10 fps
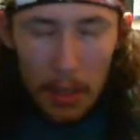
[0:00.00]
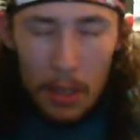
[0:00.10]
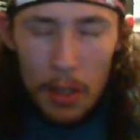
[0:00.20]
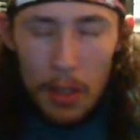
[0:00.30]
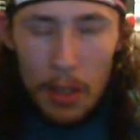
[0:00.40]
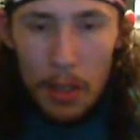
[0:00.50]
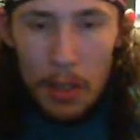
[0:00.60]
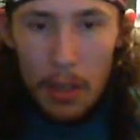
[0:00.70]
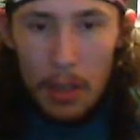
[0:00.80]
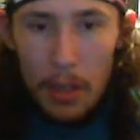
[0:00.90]

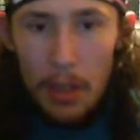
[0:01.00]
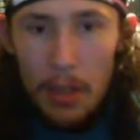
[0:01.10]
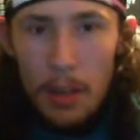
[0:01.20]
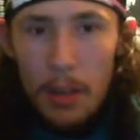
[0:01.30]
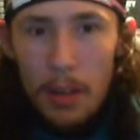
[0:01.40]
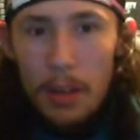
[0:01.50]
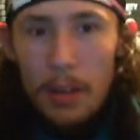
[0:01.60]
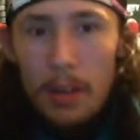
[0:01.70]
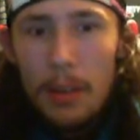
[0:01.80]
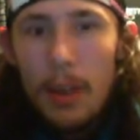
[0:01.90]

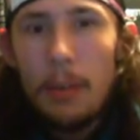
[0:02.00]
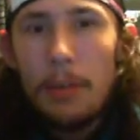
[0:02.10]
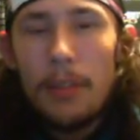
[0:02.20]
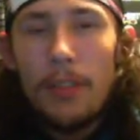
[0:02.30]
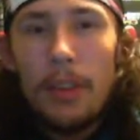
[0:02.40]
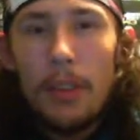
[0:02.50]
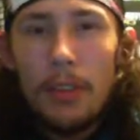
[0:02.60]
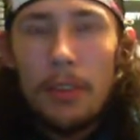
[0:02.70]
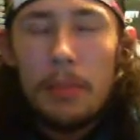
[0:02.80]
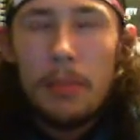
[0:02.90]
not a big fan of
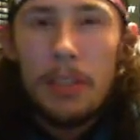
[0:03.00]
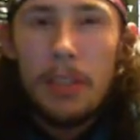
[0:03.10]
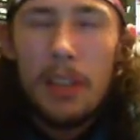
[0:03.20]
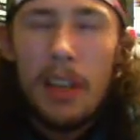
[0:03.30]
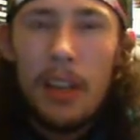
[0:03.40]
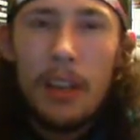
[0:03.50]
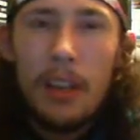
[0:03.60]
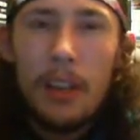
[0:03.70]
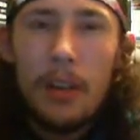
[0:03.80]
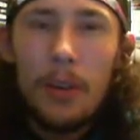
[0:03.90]
Christmas. I could
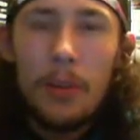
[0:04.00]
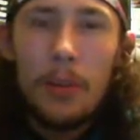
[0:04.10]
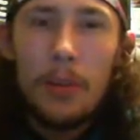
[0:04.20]
go